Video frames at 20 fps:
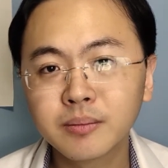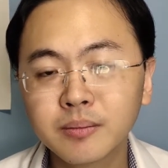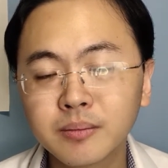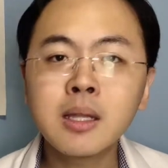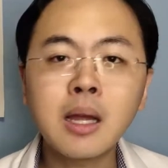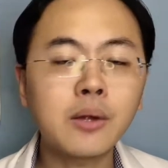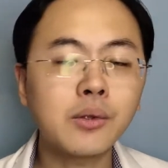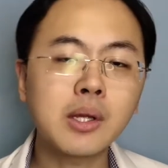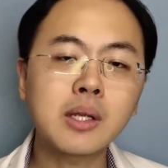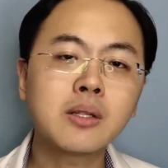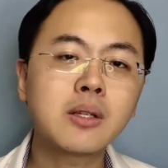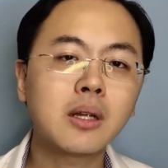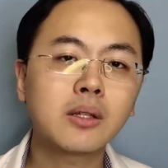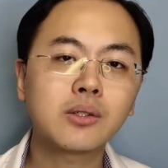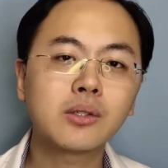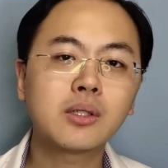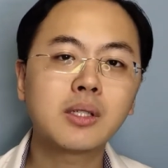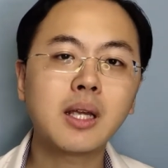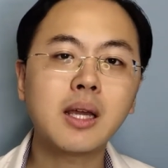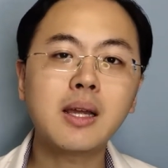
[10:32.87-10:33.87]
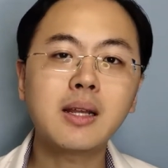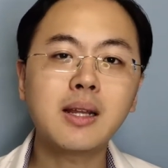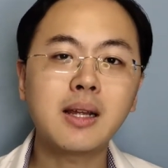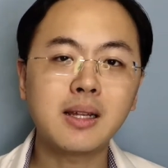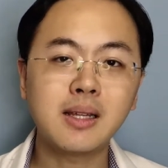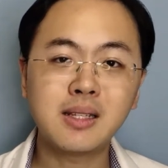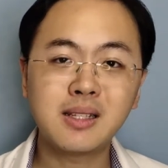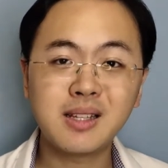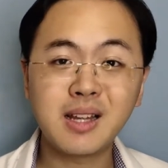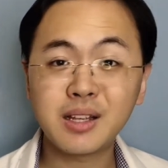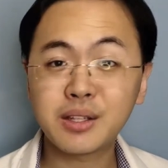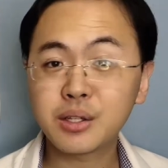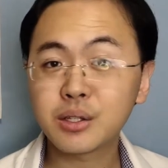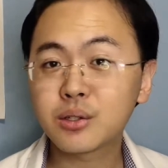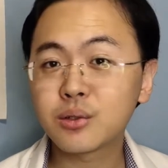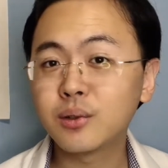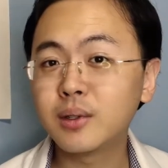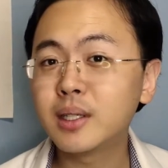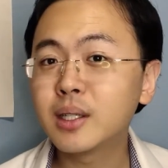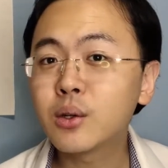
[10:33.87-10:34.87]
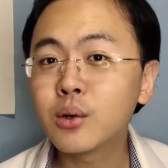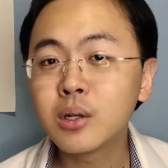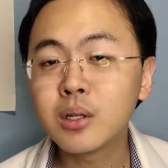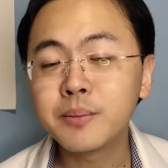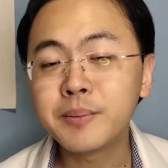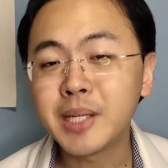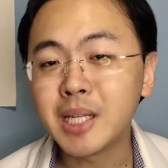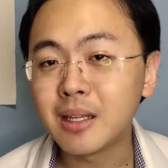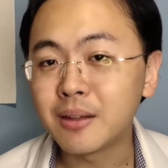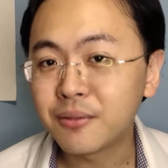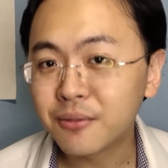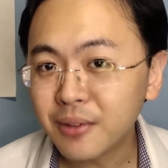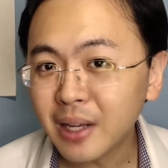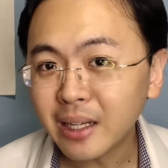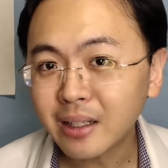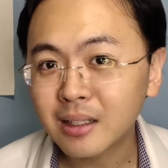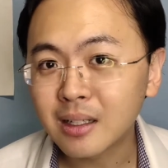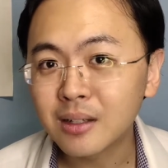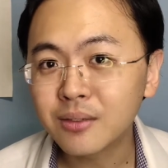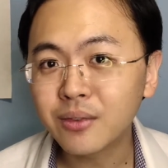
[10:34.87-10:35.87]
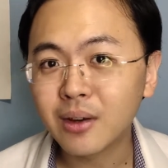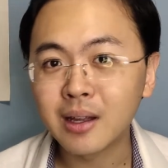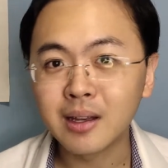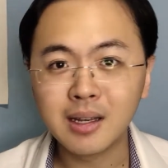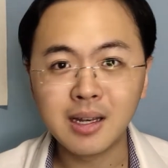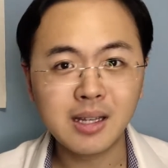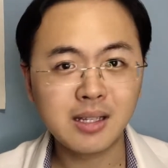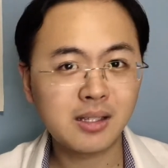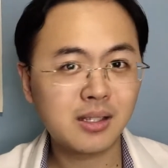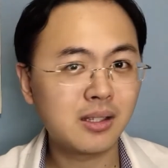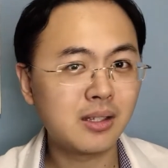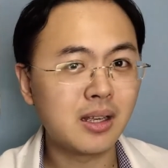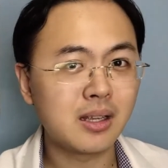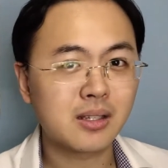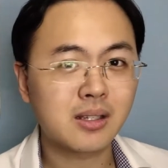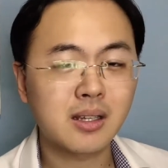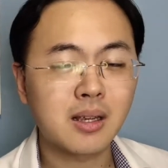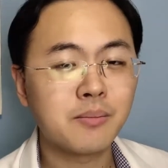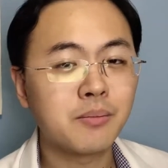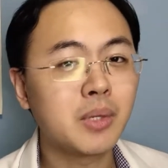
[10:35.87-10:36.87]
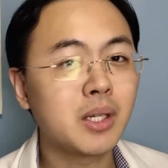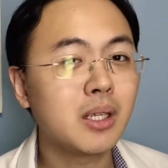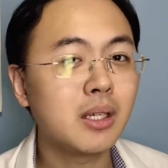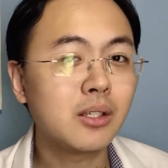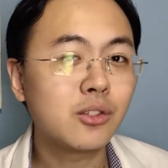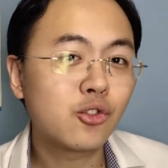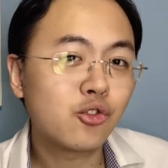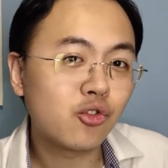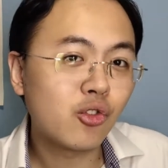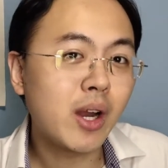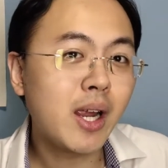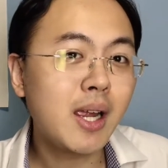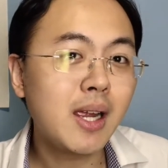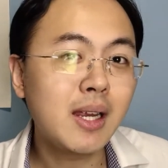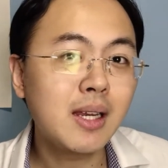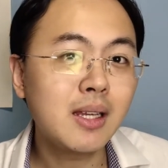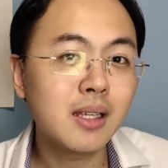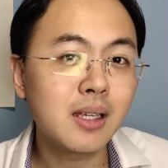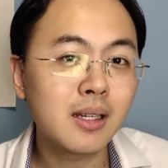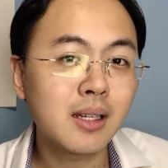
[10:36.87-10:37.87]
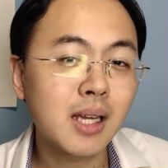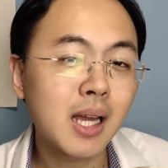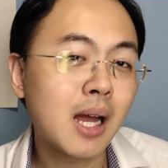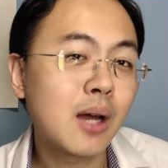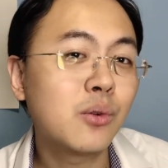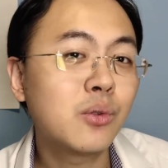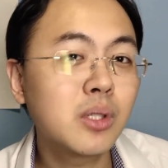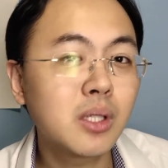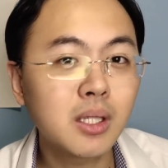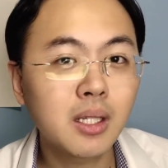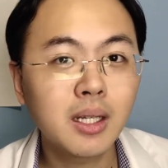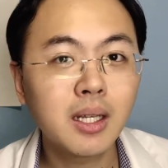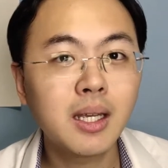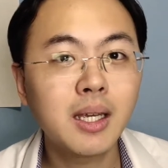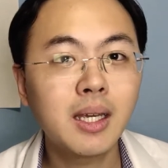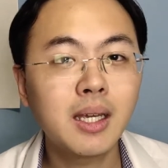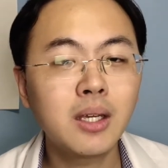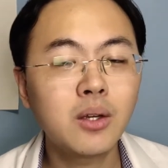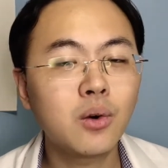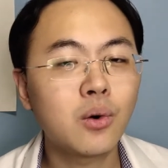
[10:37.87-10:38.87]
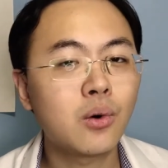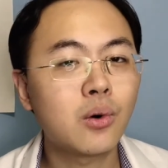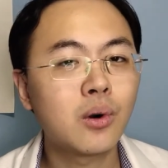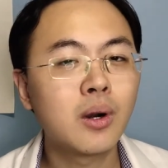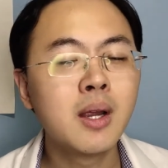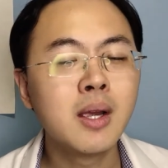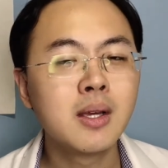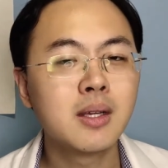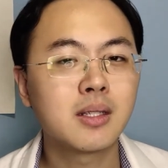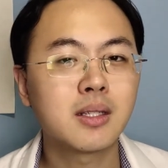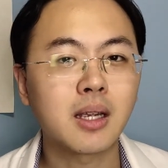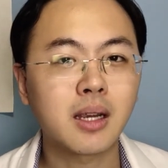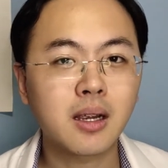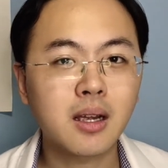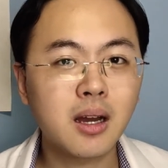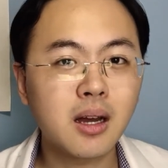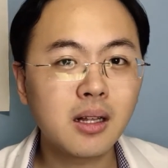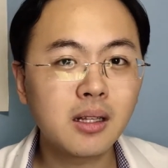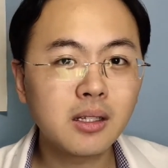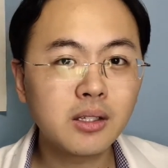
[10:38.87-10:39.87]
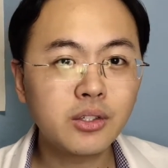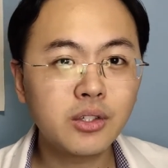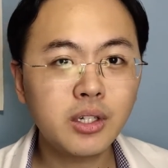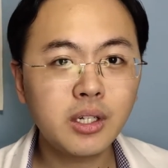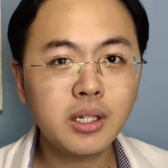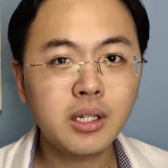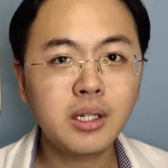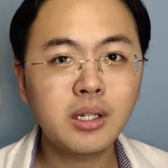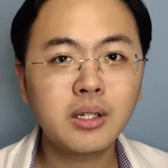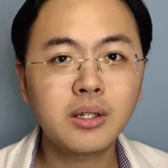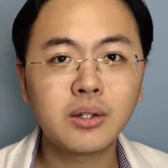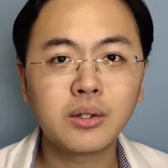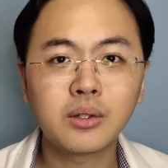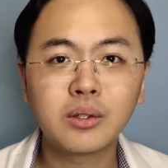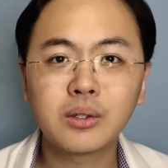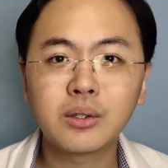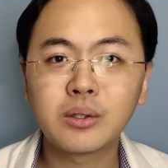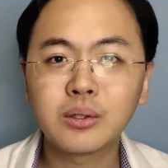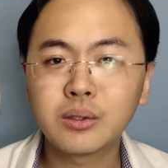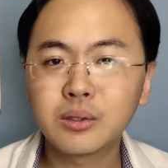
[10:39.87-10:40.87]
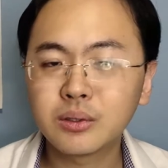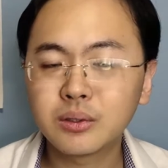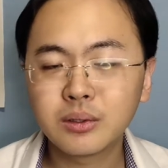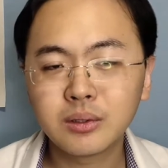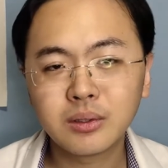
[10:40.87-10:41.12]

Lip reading: Now, that's not to say that it's necessarily going to be effective unless there's somebody trained in counseling or psychology or